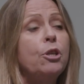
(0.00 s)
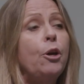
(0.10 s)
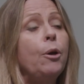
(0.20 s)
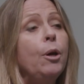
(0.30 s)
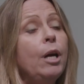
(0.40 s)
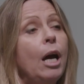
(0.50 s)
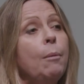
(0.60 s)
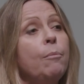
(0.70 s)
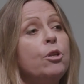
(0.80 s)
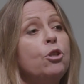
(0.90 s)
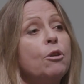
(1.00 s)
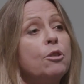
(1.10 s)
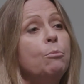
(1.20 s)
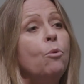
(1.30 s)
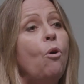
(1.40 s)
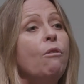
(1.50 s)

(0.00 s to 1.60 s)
so the dots are more